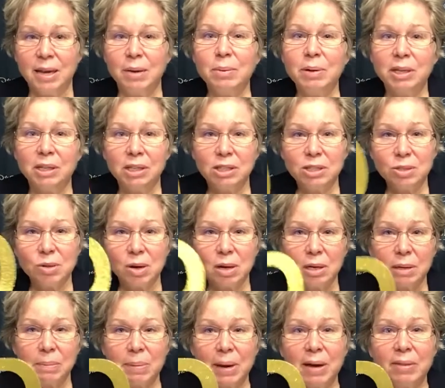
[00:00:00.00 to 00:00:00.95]
we're going to
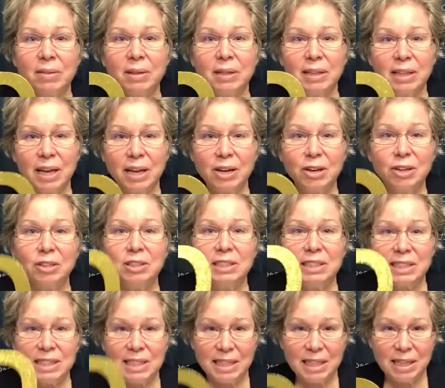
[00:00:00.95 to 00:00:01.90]
talk about the letter
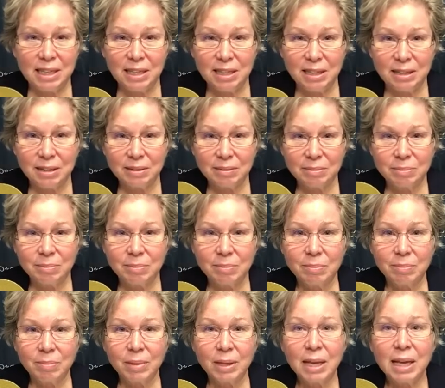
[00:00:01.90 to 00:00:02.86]
D.
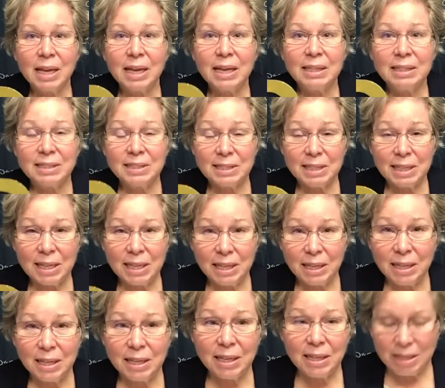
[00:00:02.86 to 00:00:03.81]

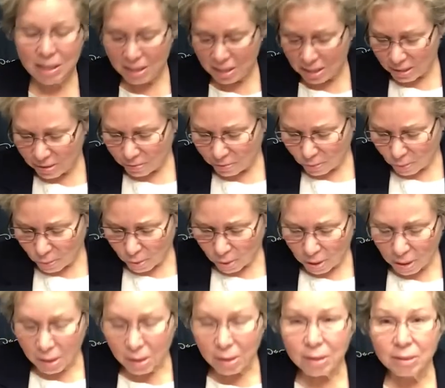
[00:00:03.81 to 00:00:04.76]
D is
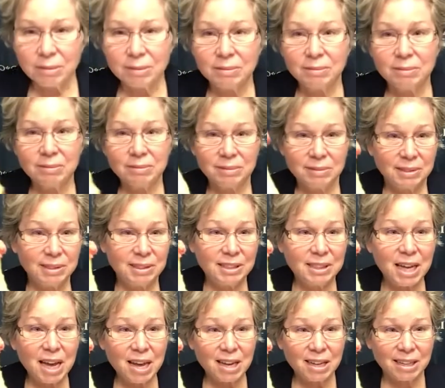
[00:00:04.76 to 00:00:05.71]
for
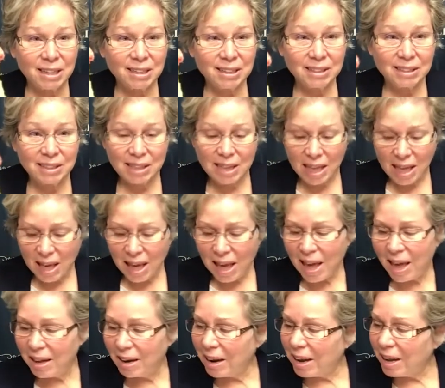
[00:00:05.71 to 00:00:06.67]
duck.
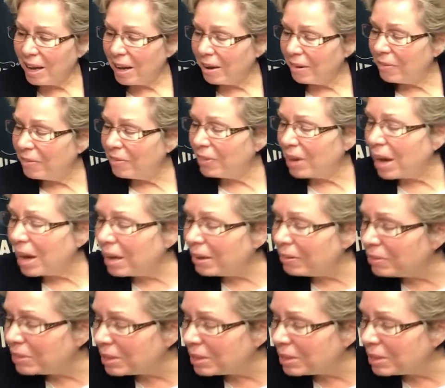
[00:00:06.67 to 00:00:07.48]
And I have 5